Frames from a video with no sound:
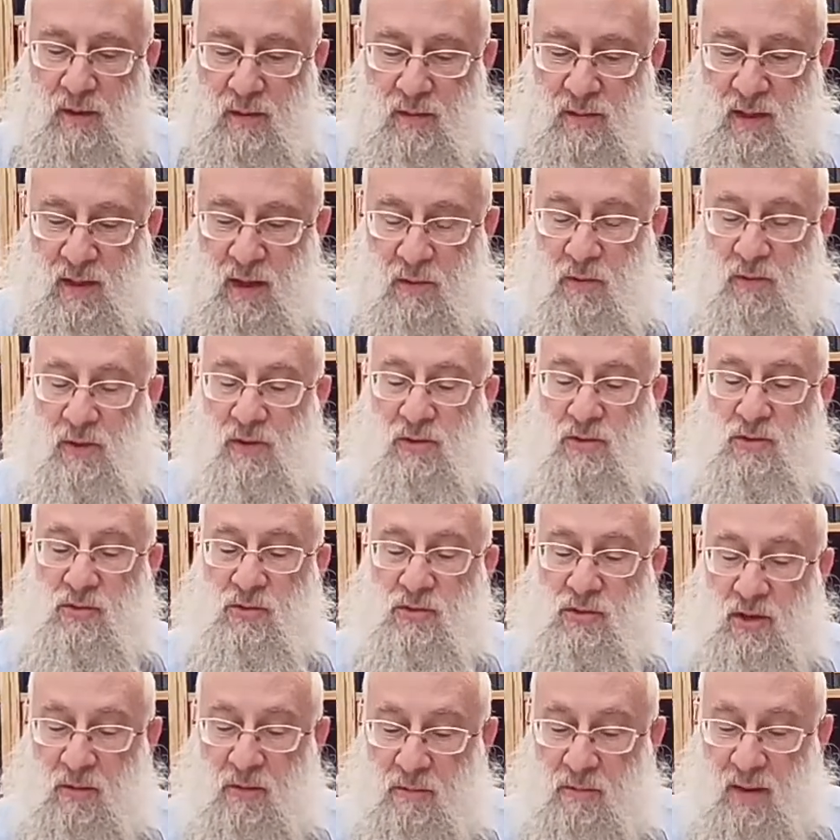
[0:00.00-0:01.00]
when the Jews
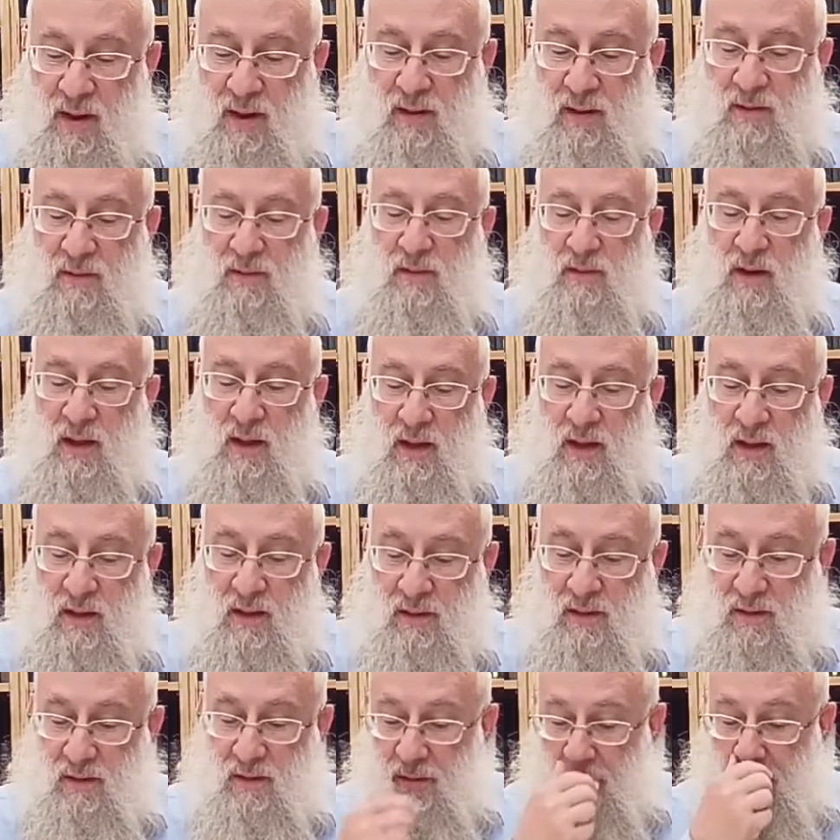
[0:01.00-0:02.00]
come back to the
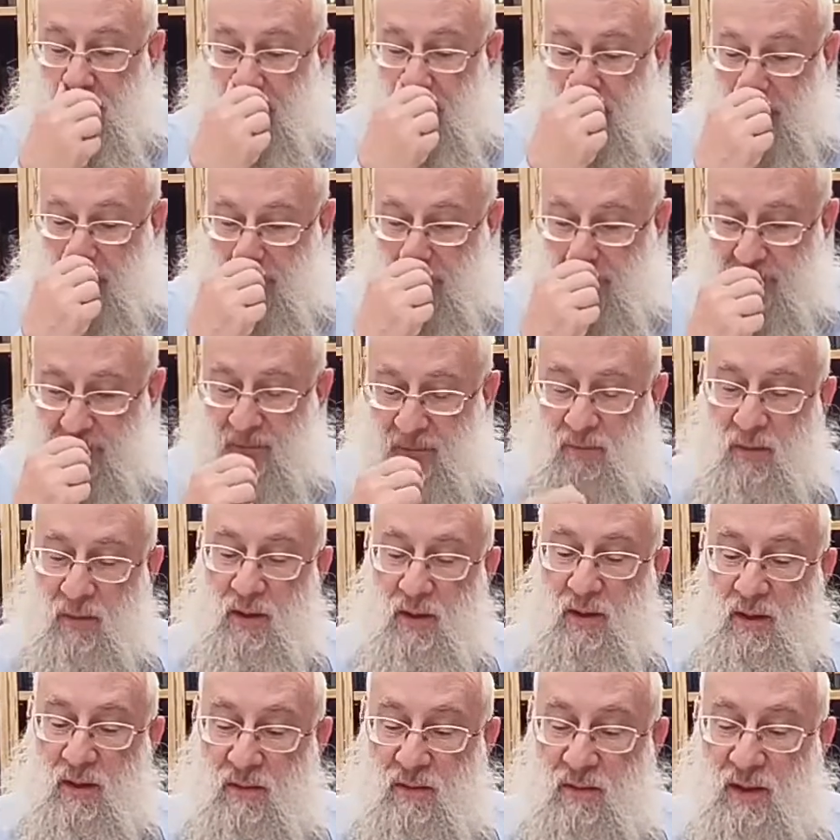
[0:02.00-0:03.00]
land,
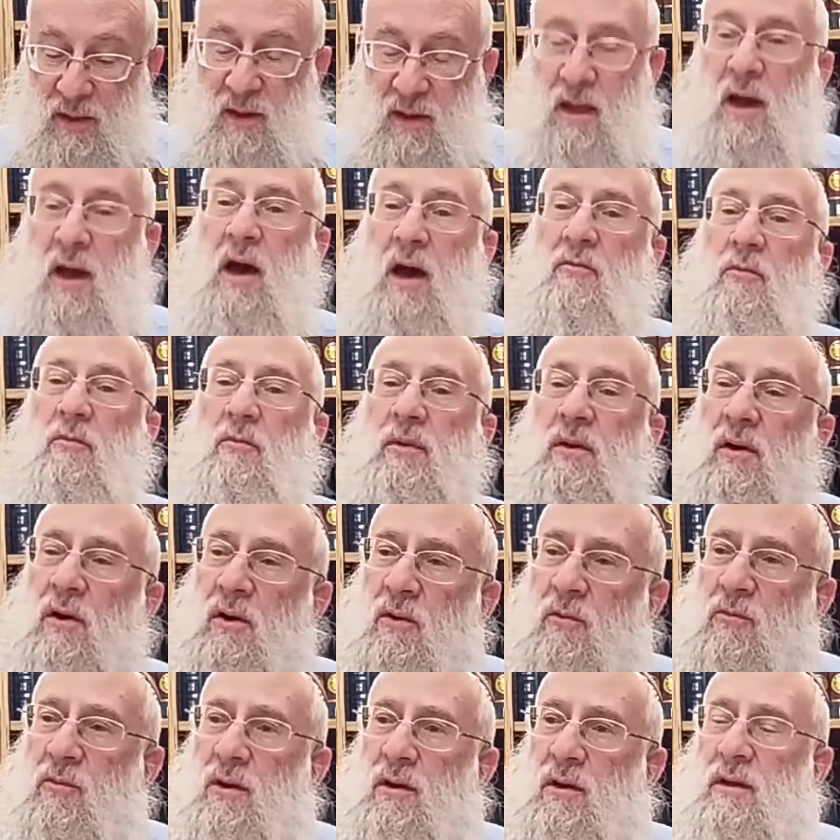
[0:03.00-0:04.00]
then God will be
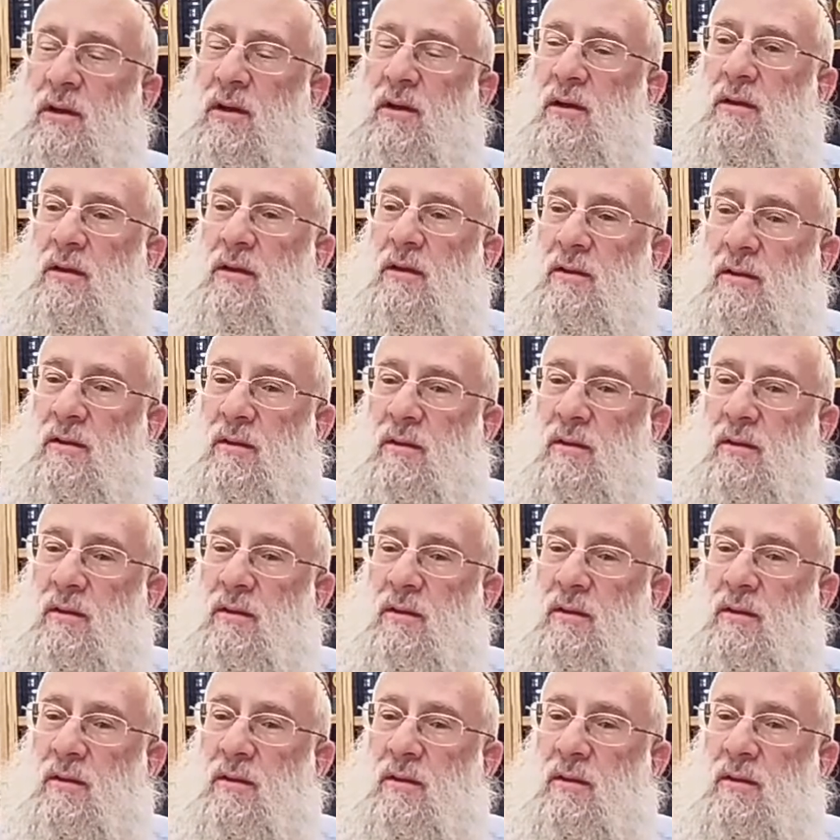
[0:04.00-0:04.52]
called one again.